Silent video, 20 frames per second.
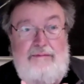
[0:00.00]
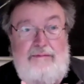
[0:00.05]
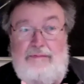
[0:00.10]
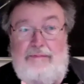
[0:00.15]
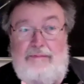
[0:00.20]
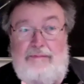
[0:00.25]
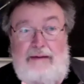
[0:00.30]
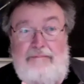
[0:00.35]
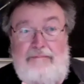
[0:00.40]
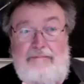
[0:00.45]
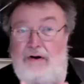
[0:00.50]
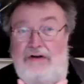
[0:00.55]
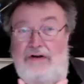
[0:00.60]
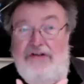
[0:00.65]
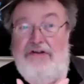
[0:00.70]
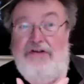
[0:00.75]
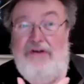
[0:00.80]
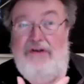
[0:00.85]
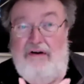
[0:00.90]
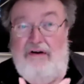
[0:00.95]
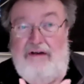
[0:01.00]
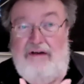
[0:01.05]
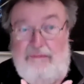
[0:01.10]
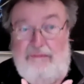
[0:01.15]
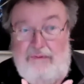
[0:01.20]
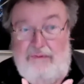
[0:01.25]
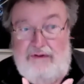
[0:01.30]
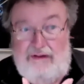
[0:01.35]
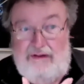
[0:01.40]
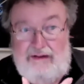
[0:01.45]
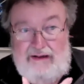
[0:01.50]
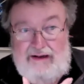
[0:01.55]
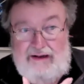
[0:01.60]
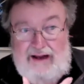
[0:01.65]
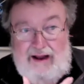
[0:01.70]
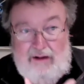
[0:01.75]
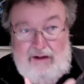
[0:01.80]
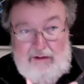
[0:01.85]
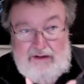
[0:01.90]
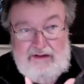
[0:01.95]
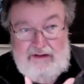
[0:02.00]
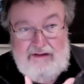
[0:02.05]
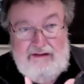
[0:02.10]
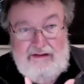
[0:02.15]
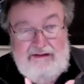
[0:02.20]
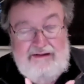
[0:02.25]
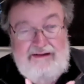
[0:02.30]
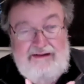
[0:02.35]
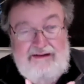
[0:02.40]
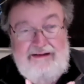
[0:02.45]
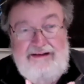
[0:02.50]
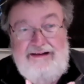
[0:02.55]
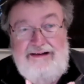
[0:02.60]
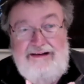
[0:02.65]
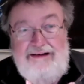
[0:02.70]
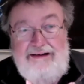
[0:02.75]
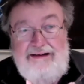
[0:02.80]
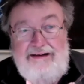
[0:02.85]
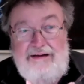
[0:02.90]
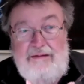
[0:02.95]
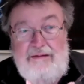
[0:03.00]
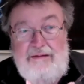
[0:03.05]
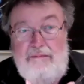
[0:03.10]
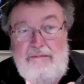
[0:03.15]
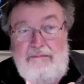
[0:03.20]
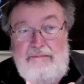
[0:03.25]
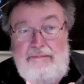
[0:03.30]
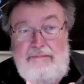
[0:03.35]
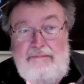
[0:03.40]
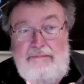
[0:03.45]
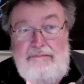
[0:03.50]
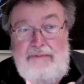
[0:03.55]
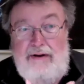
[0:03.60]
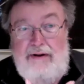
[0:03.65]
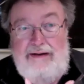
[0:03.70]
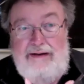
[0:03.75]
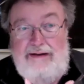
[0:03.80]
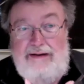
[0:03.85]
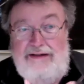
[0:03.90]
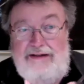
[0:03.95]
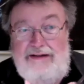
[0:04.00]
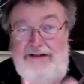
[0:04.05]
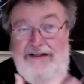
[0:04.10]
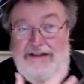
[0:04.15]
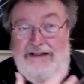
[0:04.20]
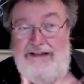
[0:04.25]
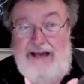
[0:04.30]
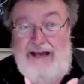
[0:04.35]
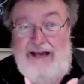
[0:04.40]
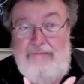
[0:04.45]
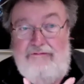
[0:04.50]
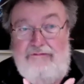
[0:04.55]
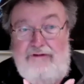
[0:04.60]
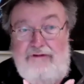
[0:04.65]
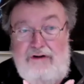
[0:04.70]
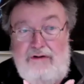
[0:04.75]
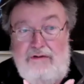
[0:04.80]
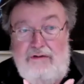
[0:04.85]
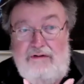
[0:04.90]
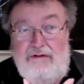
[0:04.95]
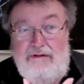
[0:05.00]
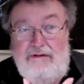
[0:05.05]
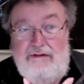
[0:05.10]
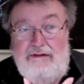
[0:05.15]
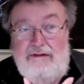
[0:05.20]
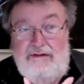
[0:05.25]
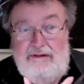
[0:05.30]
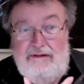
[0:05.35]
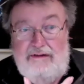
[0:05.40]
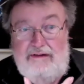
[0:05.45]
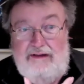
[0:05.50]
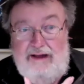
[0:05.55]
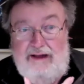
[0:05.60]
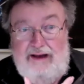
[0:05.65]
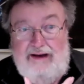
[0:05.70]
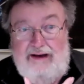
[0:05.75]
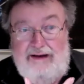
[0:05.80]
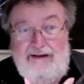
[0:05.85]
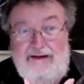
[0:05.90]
My boss certainly wouldn't allow it. But it just came through. Like,